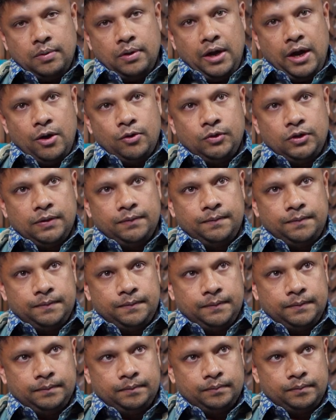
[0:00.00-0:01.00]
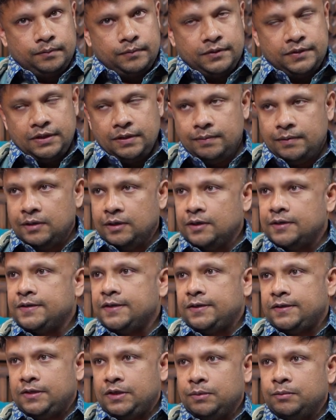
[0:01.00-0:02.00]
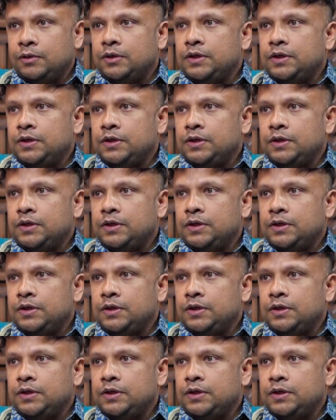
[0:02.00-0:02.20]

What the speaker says: out of several sustainable